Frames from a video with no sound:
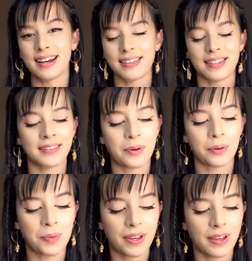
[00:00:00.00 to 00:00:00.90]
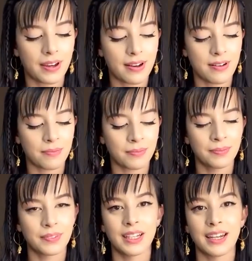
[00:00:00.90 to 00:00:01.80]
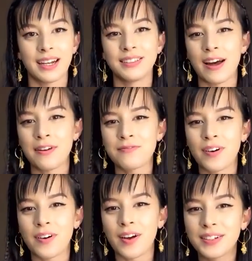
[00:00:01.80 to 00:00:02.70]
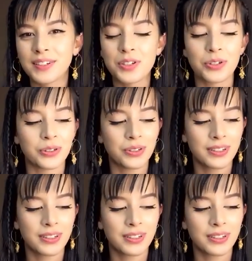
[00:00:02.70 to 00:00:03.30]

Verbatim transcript: I think that would be yeah. um, a lot of fun. Yeah, we to- have two,